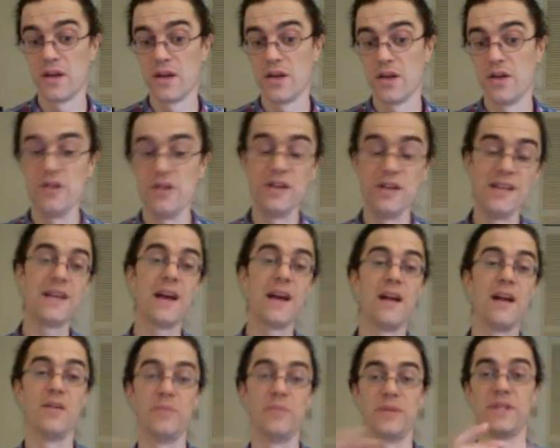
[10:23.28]
unique
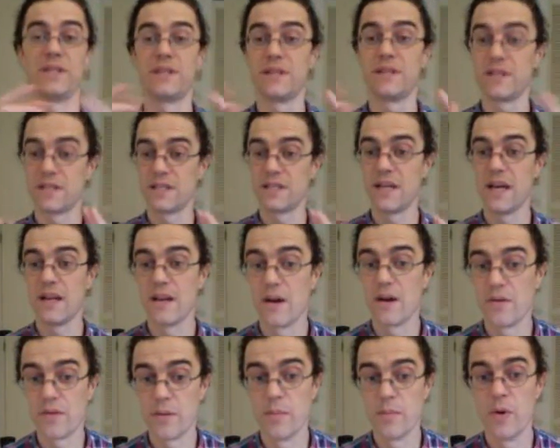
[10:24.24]
elements that stand
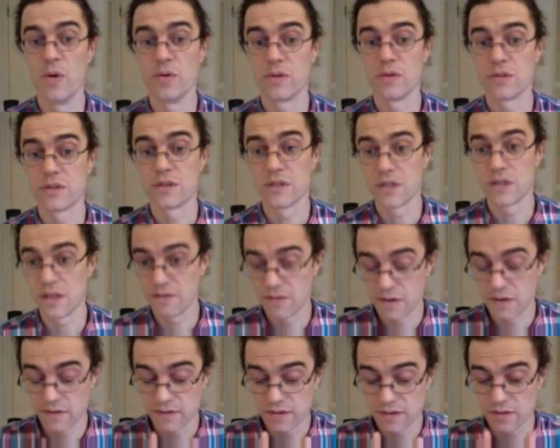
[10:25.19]
out the most, give
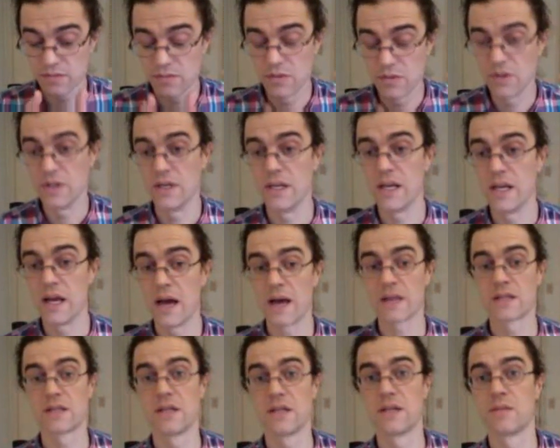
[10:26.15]
us really neat
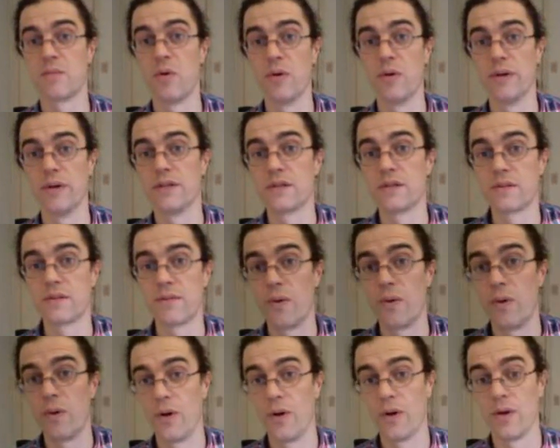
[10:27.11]
access points
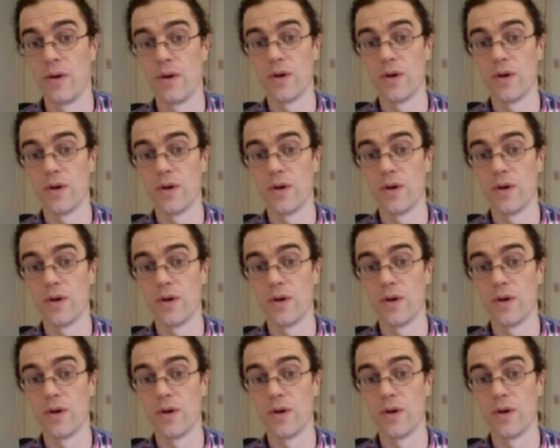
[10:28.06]
for